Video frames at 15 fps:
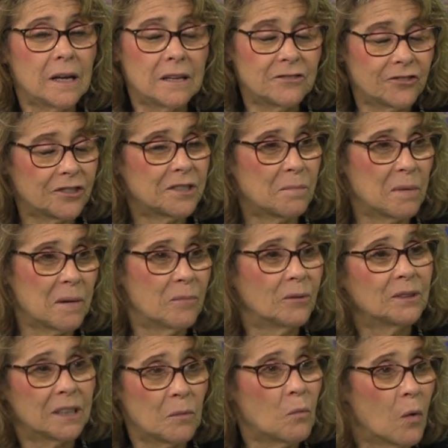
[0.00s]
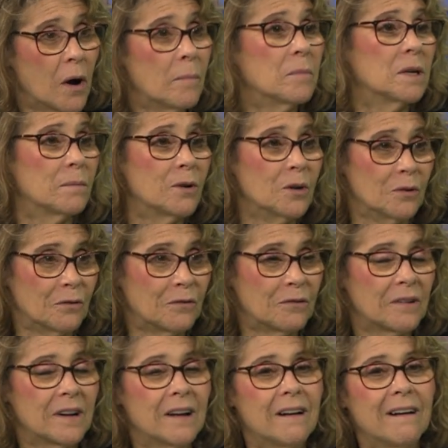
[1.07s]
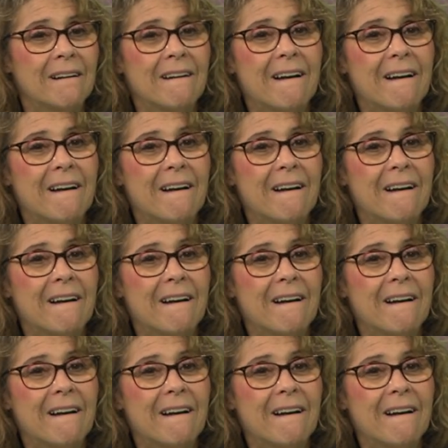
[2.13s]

It's just that people didn't want me to move. Right.